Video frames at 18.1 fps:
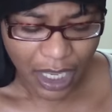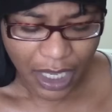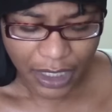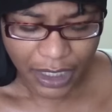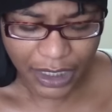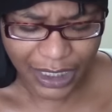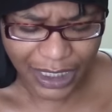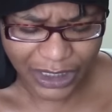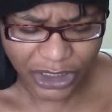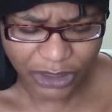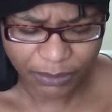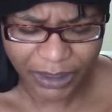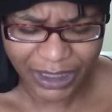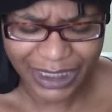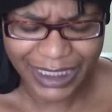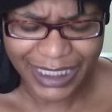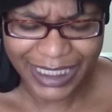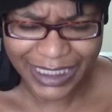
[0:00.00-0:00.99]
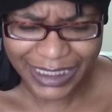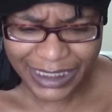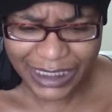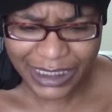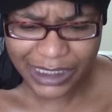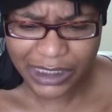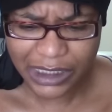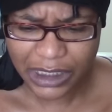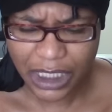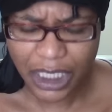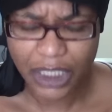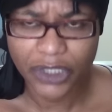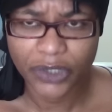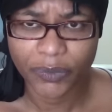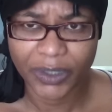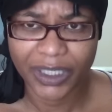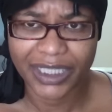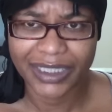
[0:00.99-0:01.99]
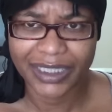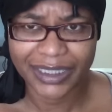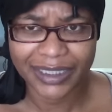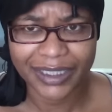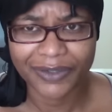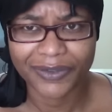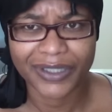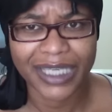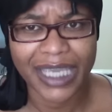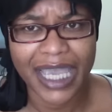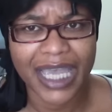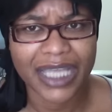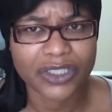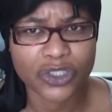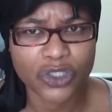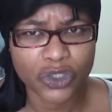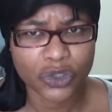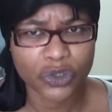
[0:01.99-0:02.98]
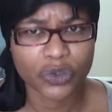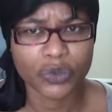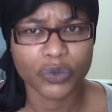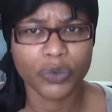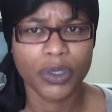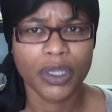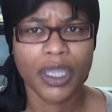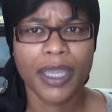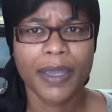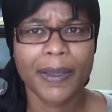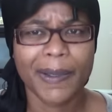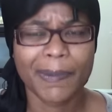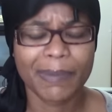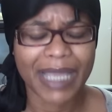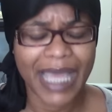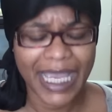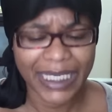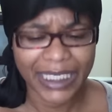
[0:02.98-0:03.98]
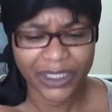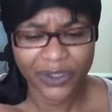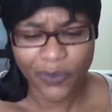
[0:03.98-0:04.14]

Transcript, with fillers: collection but the intense color one I think they only had two a black and a